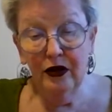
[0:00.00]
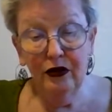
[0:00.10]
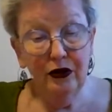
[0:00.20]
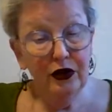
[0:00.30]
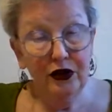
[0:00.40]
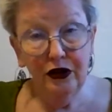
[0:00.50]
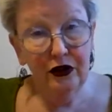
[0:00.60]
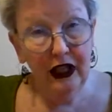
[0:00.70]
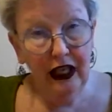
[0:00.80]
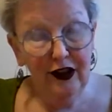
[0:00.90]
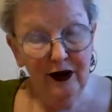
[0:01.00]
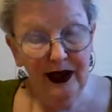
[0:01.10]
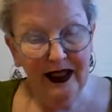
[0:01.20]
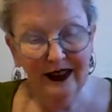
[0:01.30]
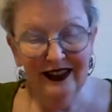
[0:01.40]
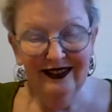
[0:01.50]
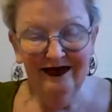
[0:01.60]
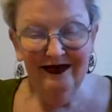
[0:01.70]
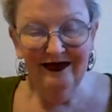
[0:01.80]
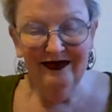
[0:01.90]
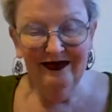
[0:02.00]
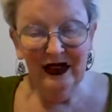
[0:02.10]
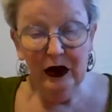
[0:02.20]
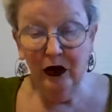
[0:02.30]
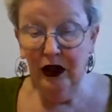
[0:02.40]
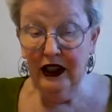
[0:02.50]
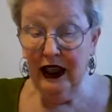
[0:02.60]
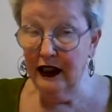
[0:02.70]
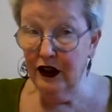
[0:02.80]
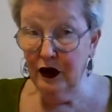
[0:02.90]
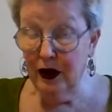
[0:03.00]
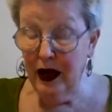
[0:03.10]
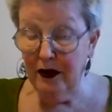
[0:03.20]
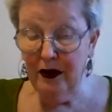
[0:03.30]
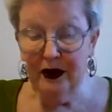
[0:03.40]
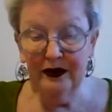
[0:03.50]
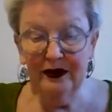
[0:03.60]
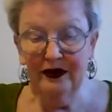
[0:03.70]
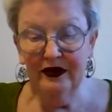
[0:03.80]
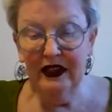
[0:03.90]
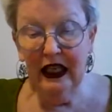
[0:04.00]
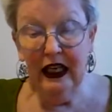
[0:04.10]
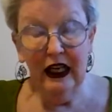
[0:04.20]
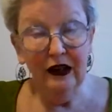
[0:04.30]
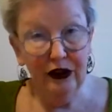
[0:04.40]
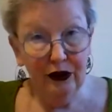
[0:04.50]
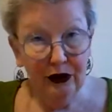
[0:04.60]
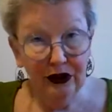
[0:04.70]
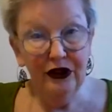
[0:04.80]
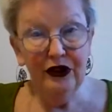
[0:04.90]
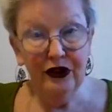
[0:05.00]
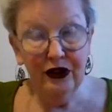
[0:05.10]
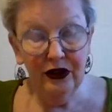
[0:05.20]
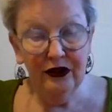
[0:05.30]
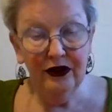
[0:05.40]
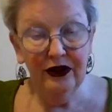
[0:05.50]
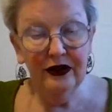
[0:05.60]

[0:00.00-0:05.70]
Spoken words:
What do you care about? What lights you up? How do you want to serve?